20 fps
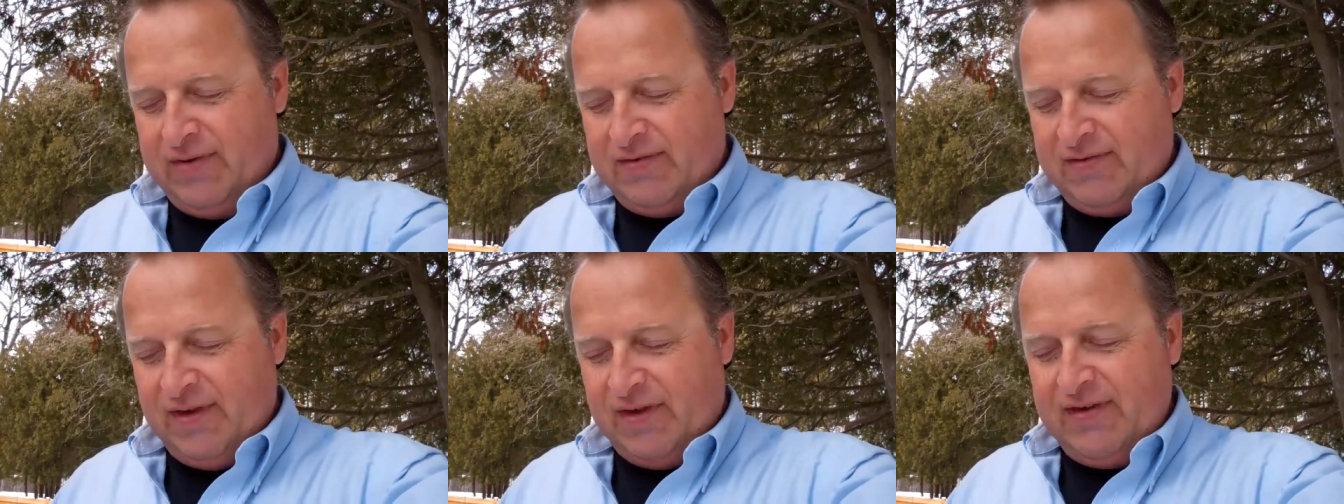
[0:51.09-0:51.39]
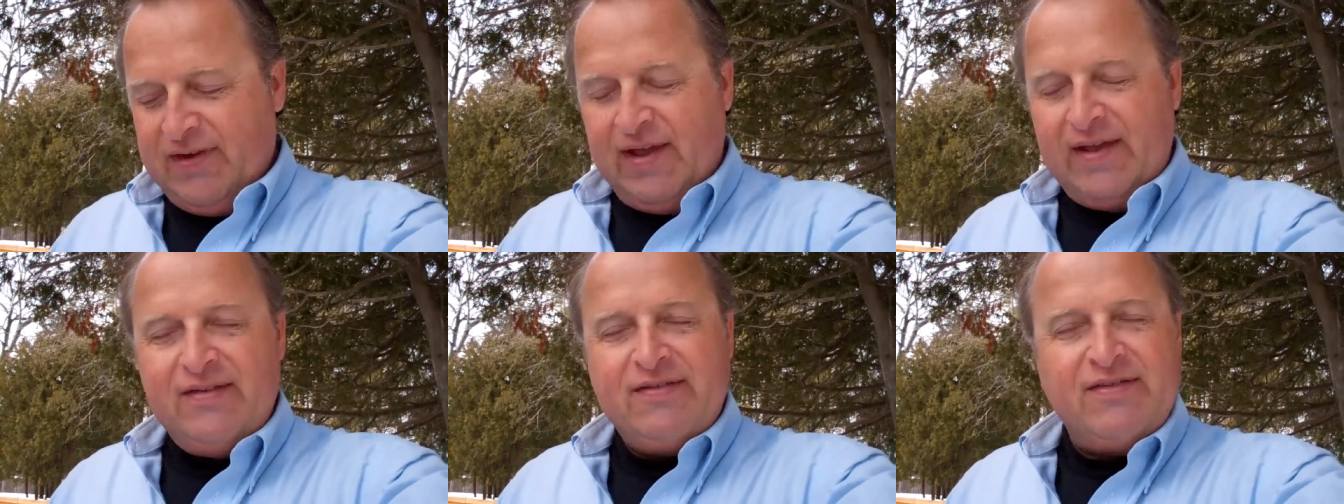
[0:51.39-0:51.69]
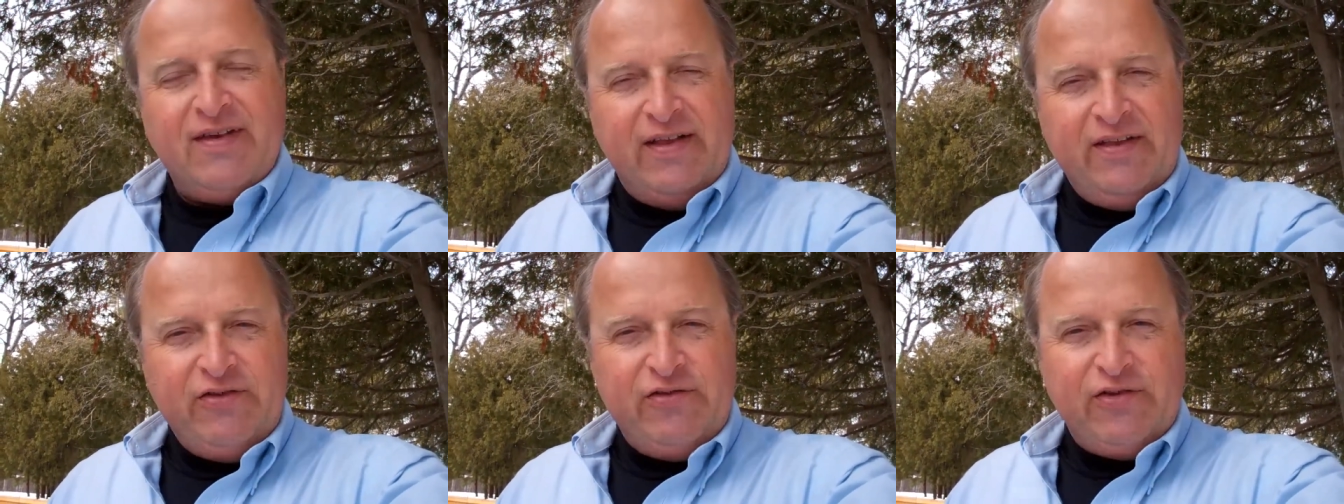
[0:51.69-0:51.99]
Sunday,
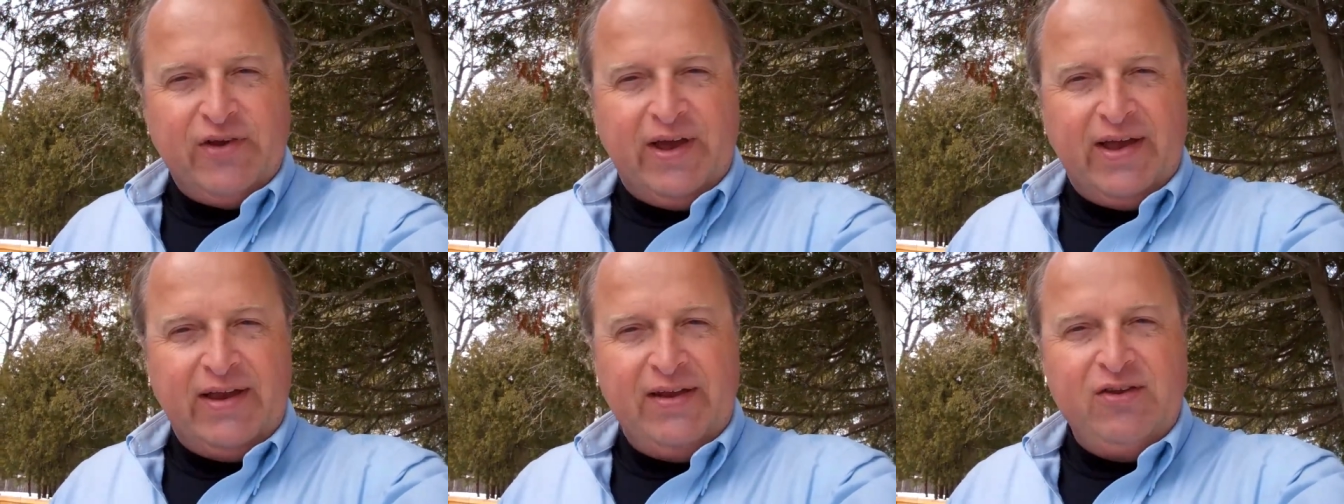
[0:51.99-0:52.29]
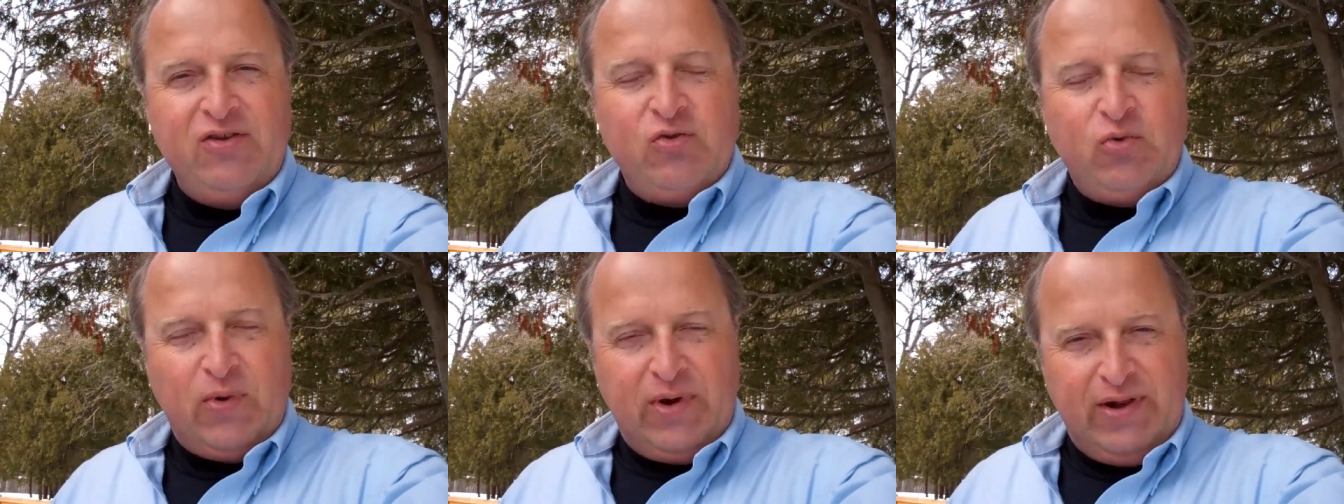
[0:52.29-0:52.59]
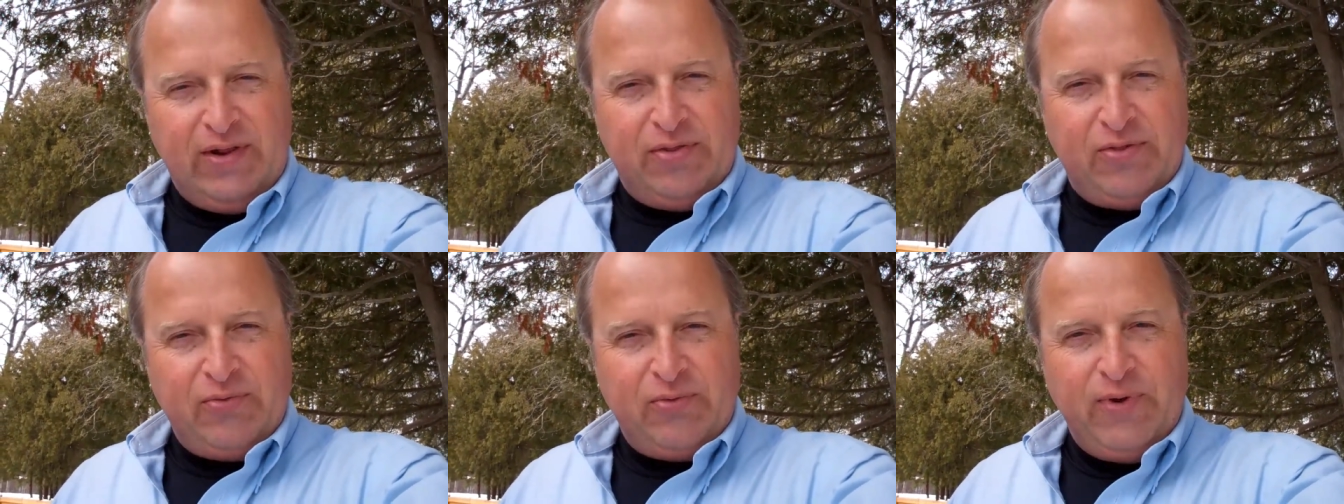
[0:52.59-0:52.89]
sunshine
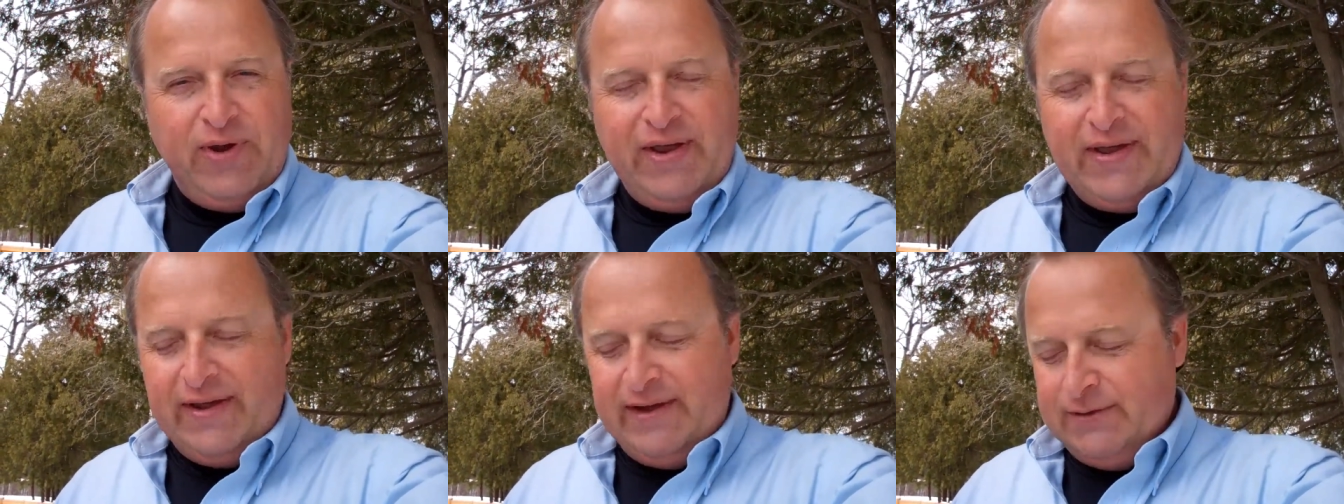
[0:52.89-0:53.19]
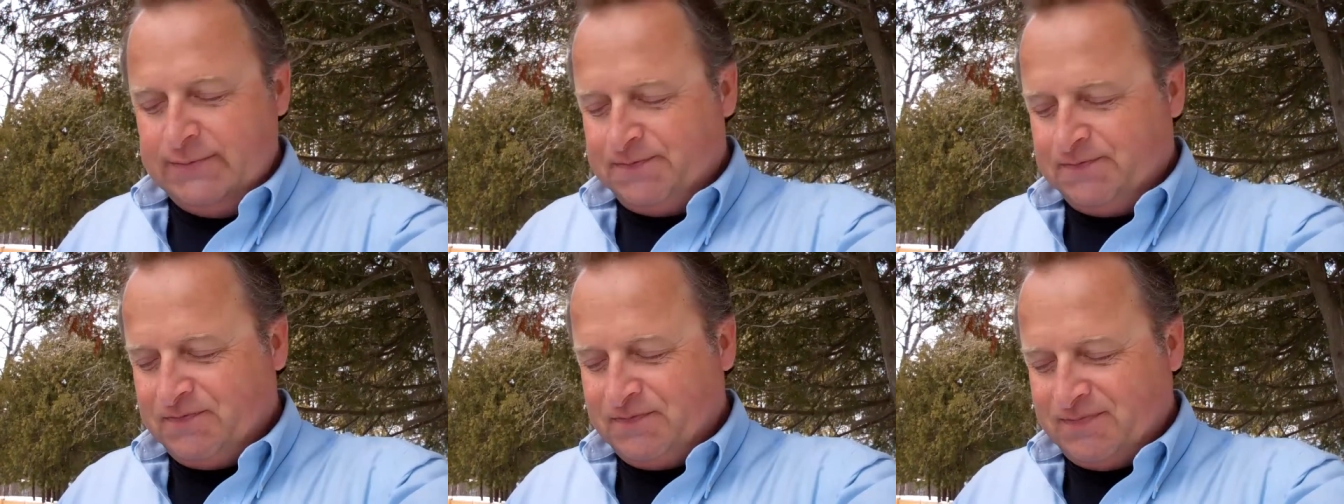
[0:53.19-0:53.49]
23.